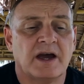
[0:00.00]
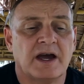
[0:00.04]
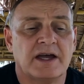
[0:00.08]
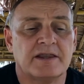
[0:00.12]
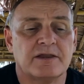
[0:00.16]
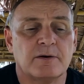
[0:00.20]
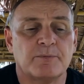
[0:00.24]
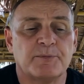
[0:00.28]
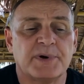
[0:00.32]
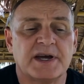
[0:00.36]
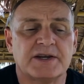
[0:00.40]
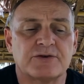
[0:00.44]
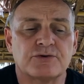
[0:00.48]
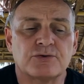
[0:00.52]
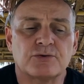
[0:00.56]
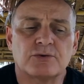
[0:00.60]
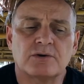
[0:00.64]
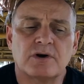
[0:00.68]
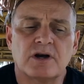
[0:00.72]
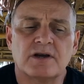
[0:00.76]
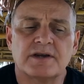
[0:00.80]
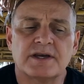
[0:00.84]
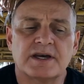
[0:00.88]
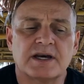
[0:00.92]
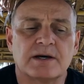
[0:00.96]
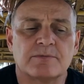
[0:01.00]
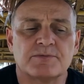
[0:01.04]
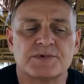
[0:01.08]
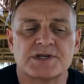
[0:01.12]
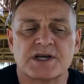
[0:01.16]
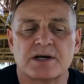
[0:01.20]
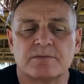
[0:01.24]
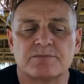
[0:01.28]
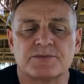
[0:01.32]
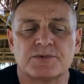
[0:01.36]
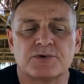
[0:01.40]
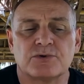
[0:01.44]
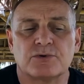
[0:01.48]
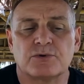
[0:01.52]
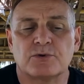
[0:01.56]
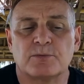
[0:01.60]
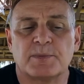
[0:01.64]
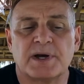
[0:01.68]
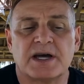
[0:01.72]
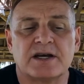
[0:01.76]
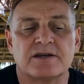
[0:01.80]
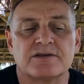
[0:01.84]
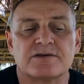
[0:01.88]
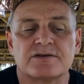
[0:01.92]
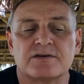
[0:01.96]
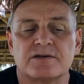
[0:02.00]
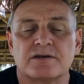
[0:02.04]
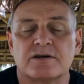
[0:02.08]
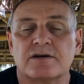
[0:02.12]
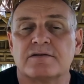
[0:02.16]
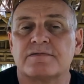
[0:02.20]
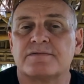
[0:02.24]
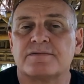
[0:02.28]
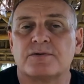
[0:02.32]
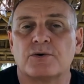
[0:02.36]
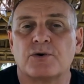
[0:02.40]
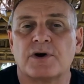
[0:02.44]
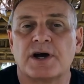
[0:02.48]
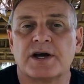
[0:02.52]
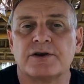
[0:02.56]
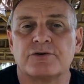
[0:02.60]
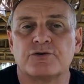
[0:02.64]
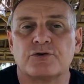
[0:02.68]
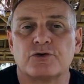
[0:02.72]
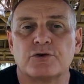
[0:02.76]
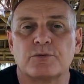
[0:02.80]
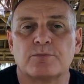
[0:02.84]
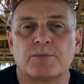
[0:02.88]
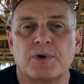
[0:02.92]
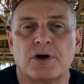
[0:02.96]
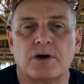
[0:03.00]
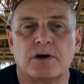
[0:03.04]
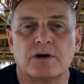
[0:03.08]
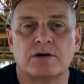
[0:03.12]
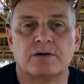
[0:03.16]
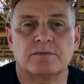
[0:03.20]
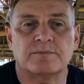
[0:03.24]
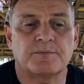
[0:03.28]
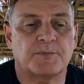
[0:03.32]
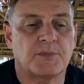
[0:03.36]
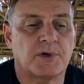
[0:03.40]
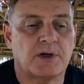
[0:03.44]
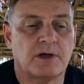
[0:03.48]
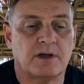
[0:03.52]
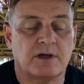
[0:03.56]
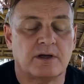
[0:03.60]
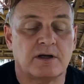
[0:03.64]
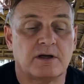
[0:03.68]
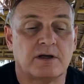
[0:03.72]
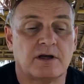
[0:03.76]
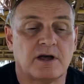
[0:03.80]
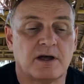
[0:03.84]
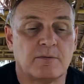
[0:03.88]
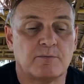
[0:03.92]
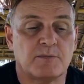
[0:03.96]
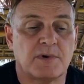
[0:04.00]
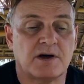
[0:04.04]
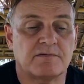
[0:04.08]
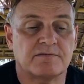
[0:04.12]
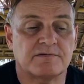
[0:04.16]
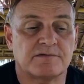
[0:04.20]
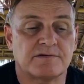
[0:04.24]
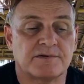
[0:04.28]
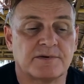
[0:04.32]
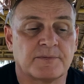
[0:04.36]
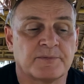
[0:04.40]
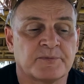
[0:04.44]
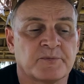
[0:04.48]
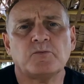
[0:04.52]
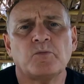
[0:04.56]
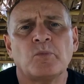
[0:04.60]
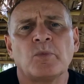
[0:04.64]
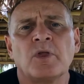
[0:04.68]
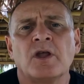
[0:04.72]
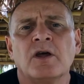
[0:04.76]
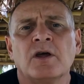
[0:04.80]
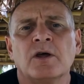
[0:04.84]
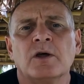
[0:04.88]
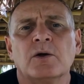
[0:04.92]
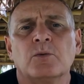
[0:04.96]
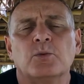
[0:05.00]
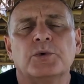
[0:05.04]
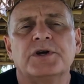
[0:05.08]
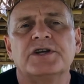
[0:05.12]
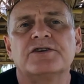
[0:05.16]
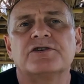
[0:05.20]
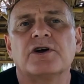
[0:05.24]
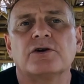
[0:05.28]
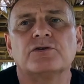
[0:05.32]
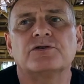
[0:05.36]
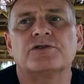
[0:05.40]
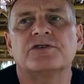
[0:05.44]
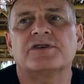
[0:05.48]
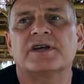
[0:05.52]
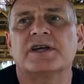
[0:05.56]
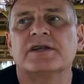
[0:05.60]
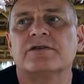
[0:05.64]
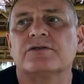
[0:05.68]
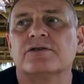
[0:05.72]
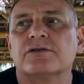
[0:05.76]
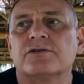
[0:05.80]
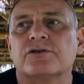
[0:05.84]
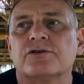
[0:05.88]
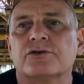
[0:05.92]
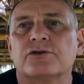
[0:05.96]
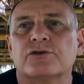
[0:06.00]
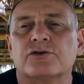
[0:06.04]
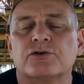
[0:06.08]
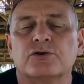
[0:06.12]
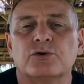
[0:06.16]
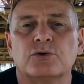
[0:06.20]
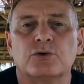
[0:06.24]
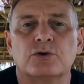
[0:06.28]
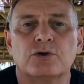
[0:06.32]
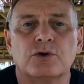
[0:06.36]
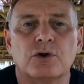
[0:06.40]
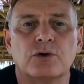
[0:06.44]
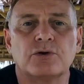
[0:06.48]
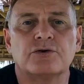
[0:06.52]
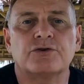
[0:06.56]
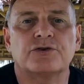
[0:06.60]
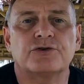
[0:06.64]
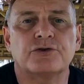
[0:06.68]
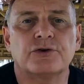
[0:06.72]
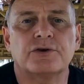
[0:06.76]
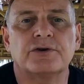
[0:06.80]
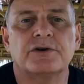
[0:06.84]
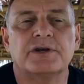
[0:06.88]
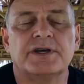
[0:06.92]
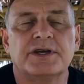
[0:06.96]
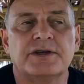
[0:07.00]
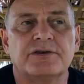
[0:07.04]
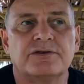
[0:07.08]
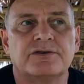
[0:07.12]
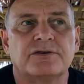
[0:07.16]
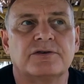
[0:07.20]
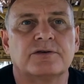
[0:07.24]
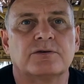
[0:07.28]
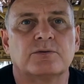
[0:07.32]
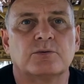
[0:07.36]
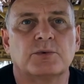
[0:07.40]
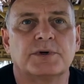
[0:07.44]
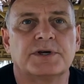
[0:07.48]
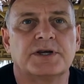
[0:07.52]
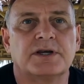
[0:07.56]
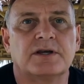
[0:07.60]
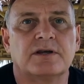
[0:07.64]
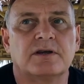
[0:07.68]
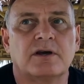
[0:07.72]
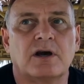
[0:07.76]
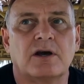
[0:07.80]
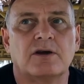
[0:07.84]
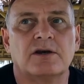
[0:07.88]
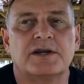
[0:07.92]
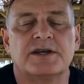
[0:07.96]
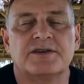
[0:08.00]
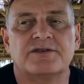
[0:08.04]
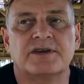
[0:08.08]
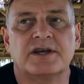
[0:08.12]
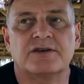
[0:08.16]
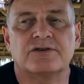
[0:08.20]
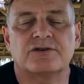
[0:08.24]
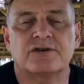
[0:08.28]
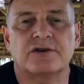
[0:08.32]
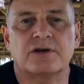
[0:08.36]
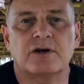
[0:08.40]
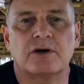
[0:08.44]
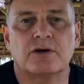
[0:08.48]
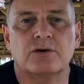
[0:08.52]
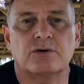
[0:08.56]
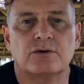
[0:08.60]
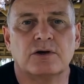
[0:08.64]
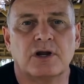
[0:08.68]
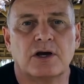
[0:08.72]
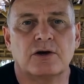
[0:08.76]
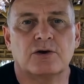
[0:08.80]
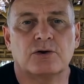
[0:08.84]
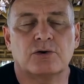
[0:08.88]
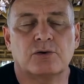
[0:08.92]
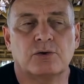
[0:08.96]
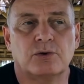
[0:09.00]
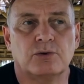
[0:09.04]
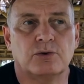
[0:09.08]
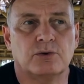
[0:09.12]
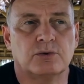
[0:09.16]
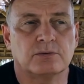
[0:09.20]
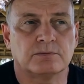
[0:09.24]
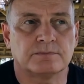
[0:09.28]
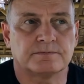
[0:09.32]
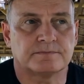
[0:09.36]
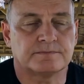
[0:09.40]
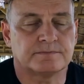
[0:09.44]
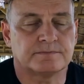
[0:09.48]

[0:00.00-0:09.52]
And the petrol already comes up to about 400 baht a month. We don't tend to do long journeys. We only tend to go local.